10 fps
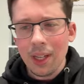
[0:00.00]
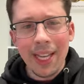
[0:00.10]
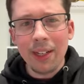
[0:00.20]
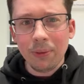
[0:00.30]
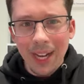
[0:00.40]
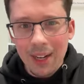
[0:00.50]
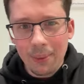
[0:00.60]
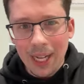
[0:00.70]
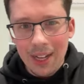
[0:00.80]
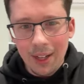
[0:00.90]
in a
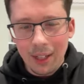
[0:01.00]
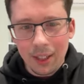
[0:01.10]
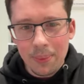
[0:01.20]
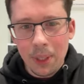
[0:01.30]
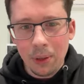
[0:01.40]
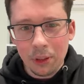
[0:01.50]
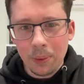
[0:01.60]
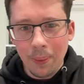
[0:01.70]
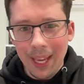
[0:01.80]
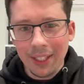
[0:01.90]
random co uh, communal
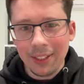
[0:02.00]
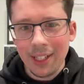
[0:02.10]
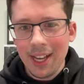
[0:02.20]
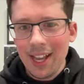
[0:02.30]
space.